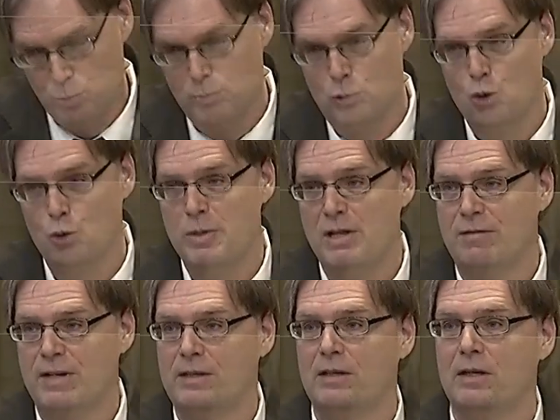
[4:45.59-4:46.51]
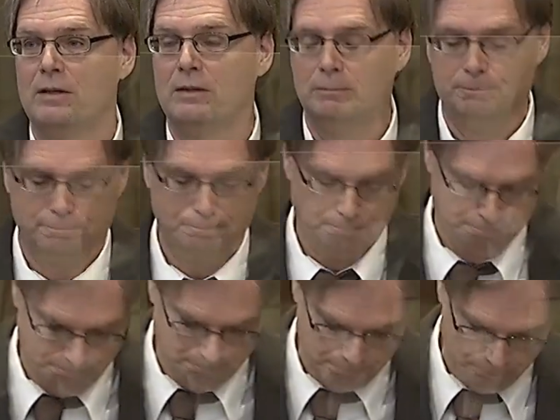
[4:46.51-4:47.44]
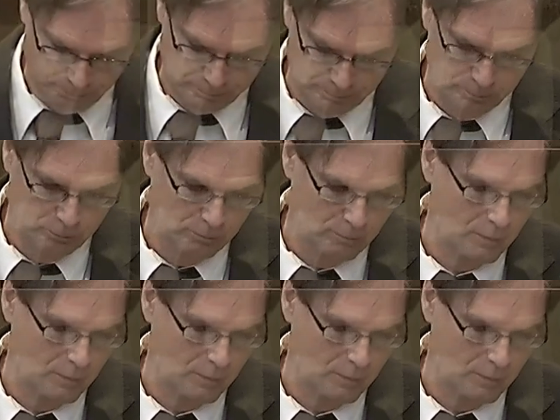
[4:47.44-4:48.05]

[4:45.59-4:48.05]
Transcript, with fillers: of 15 through 16 July